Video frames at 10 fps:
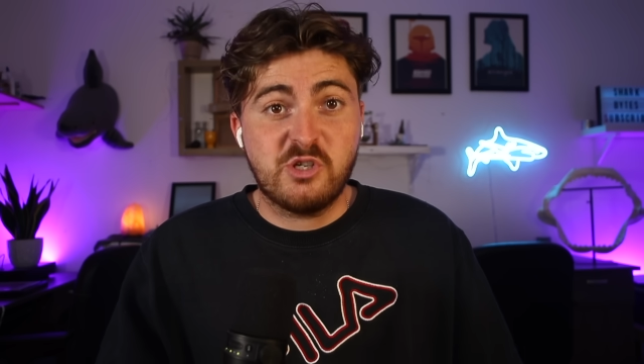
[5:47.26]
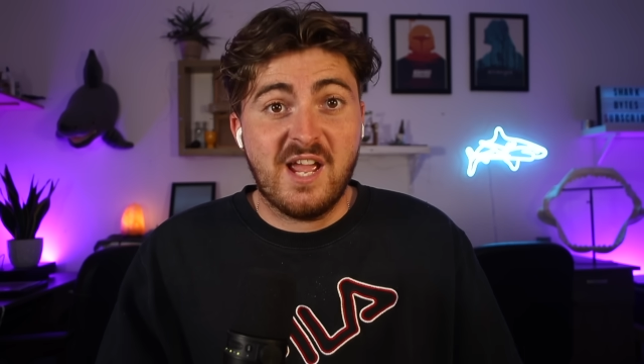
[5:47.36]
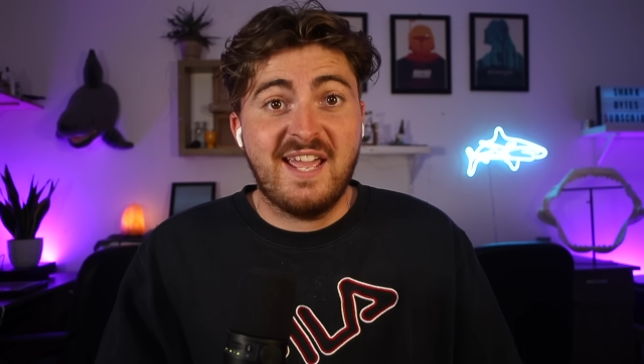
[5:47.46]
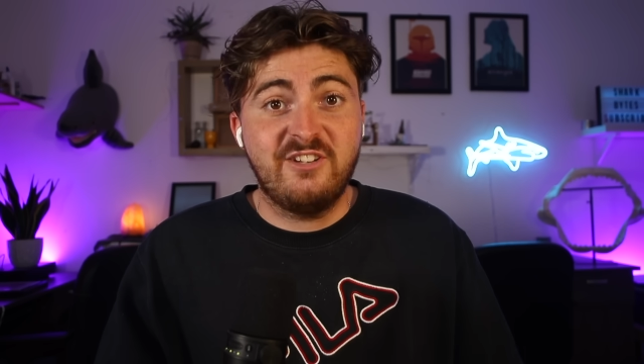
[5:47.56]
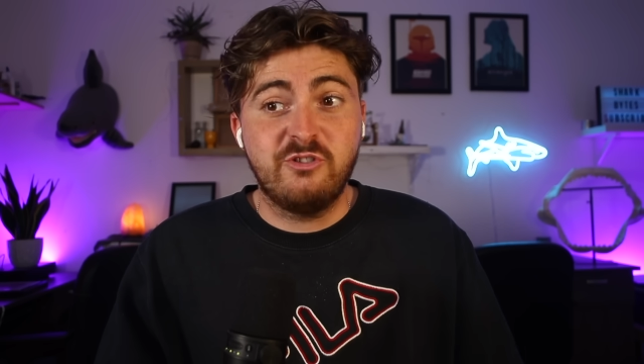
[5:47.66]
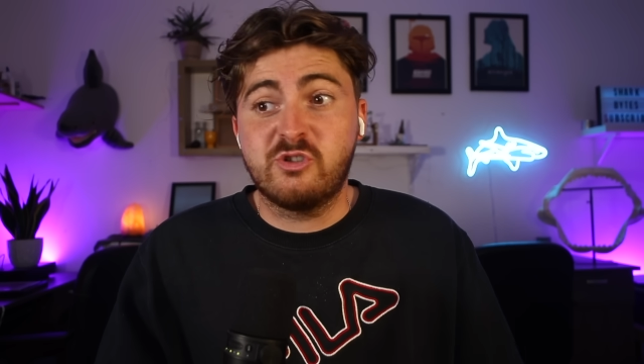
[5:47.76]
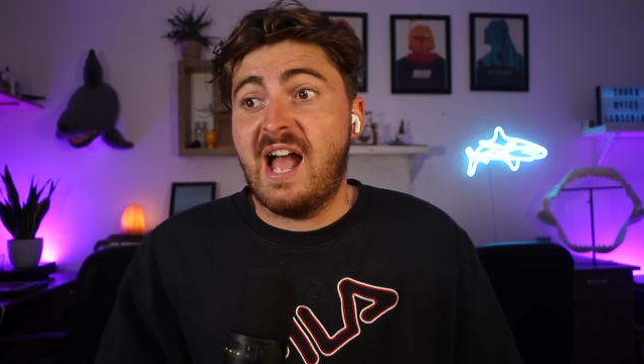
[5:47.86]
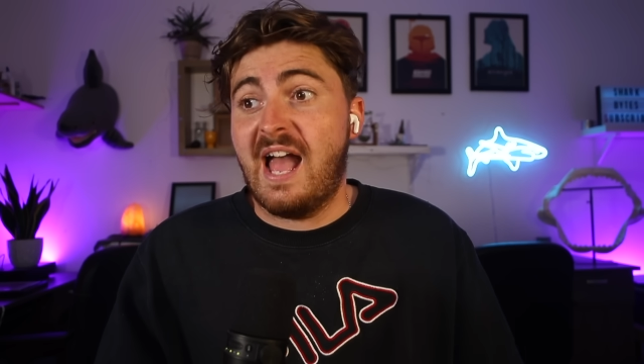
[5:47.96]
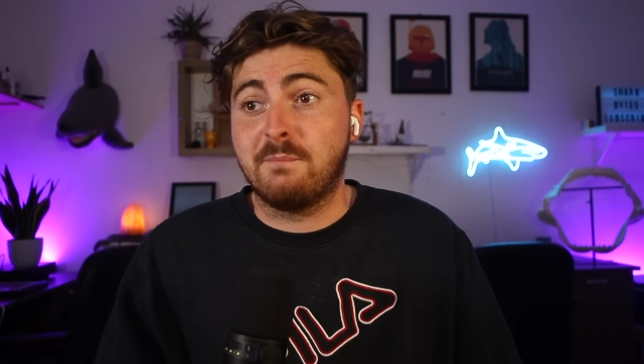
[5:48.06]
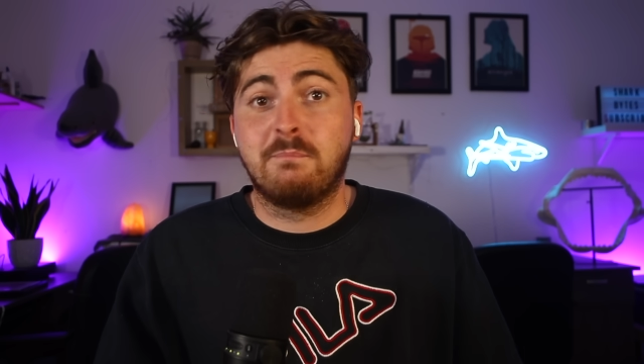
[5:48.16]
change
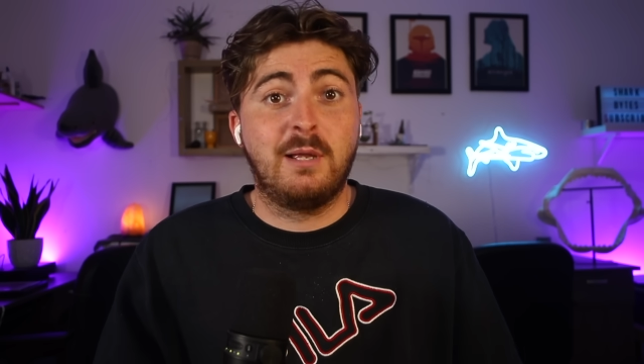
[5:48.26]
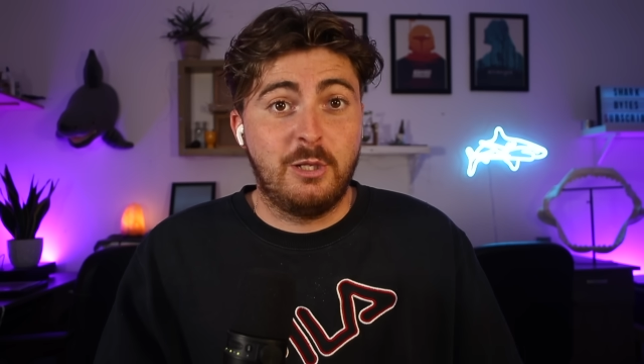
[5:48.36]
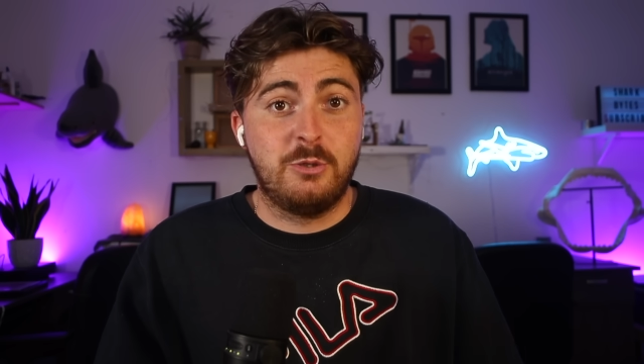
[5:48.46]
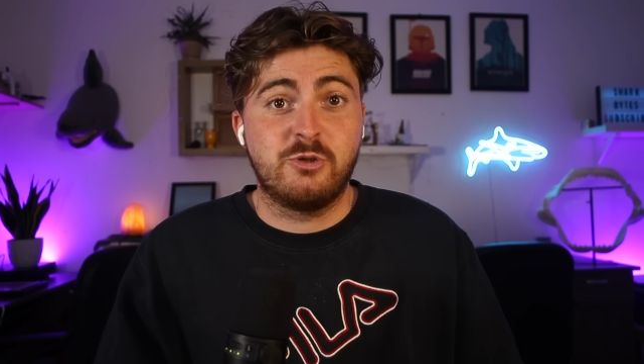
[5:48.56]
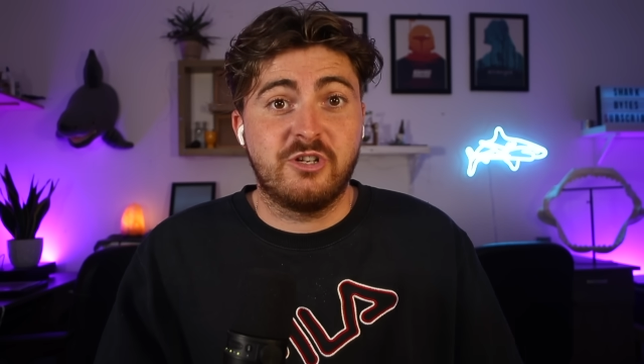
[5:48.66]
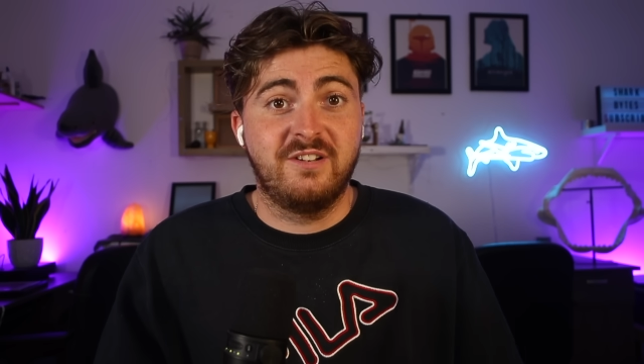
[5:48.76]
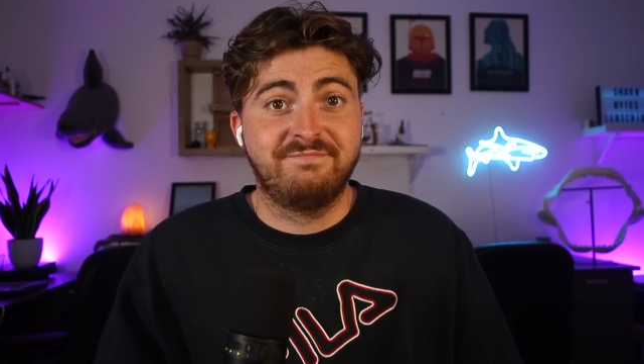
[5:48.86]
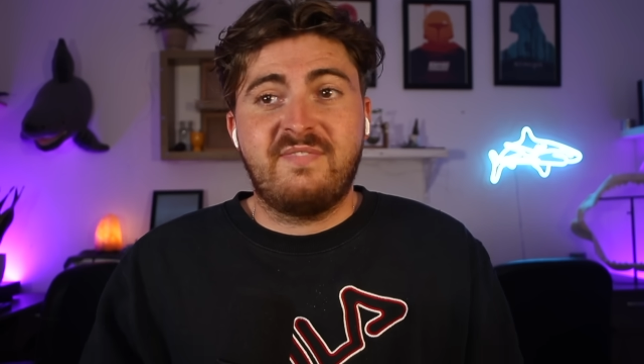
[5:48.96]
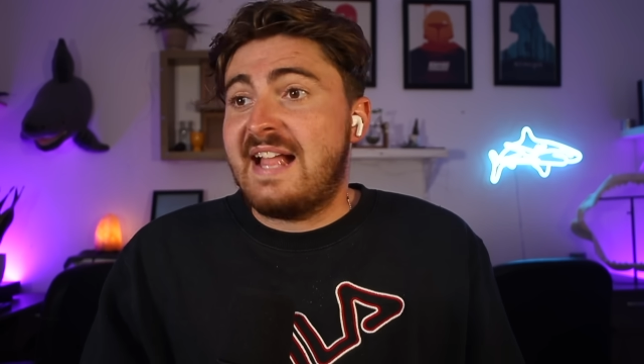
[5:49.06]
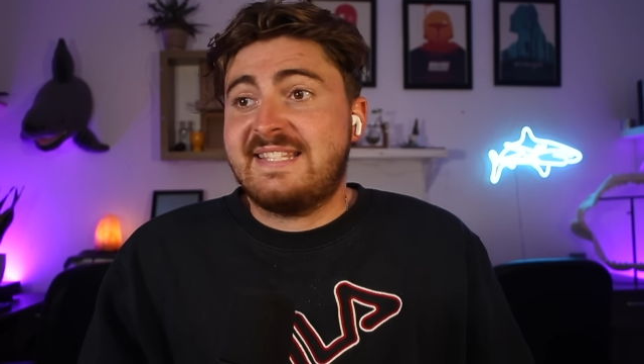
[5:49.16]
and pollution.
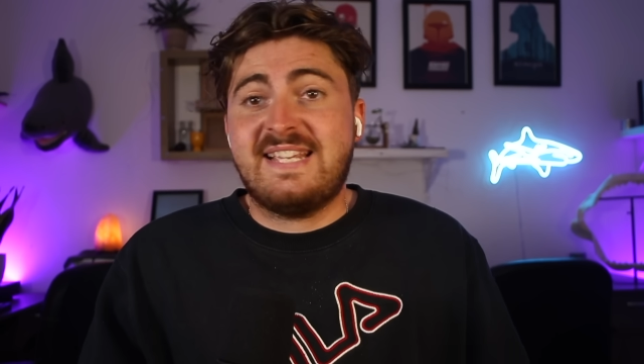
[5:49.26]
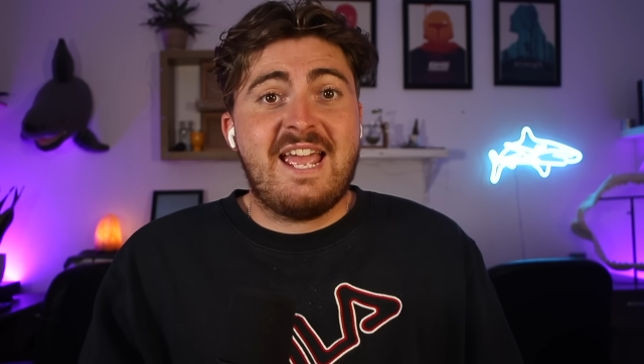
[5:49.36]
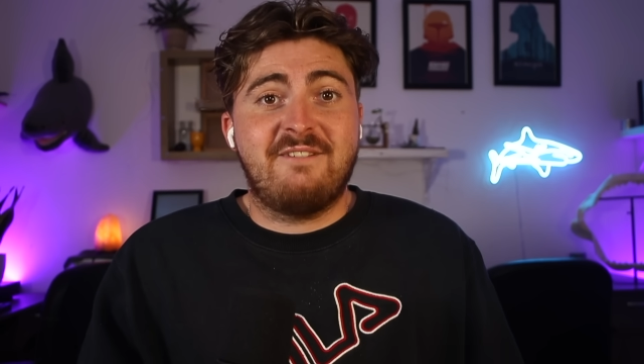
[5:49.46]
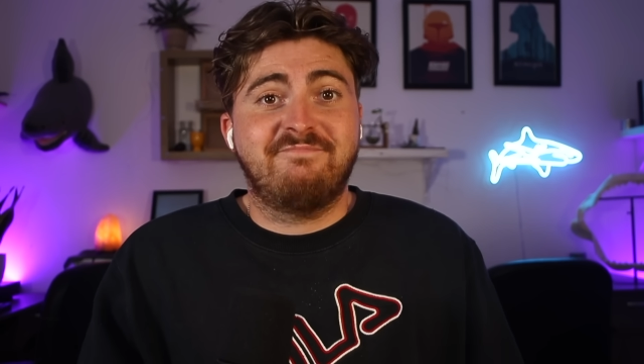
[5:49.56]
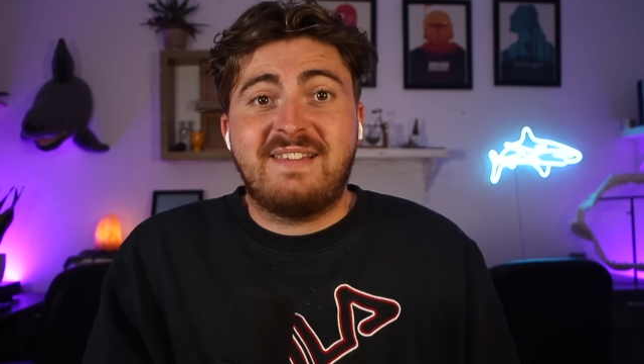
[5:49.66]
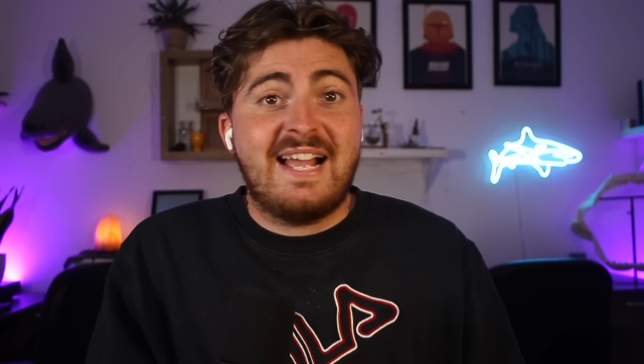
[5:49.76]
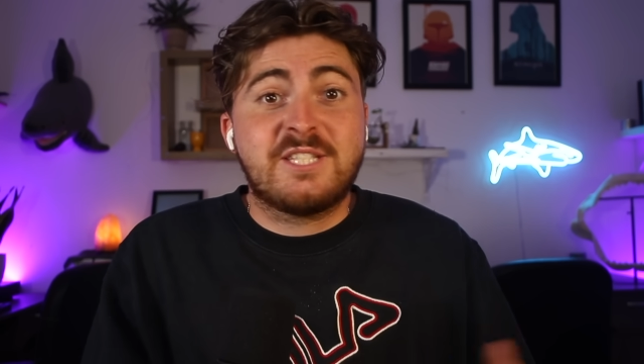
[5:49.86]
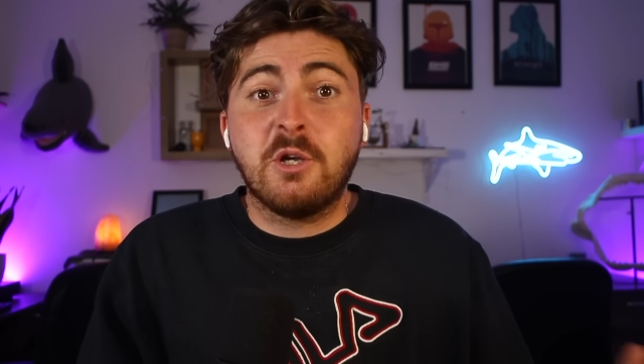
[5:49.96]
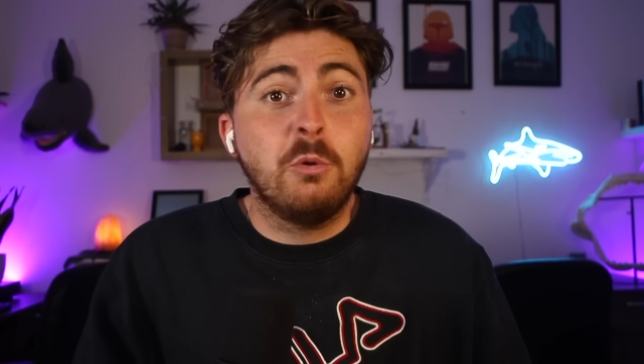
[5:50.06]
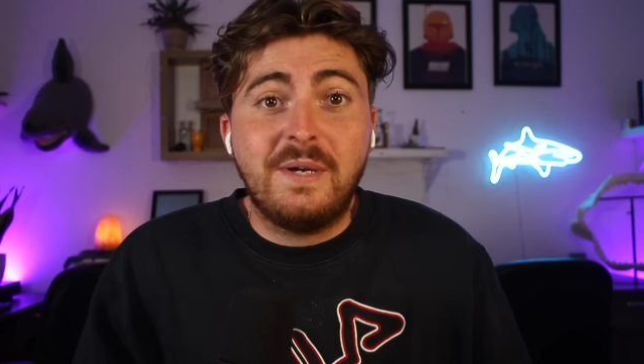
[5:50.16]
That's it.
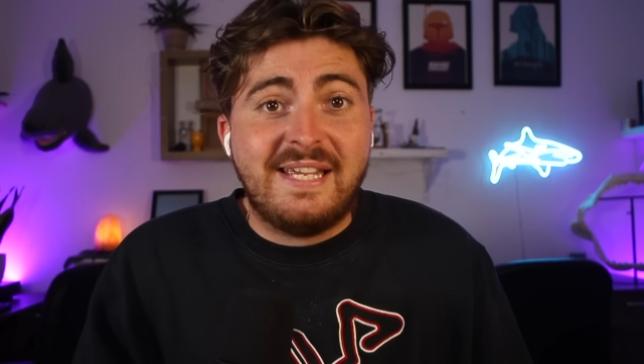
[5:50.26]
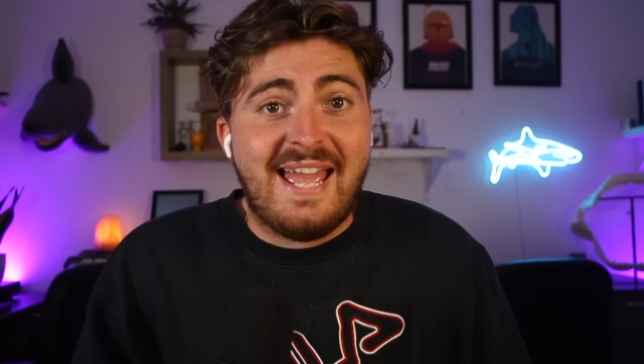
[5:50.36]
That's all we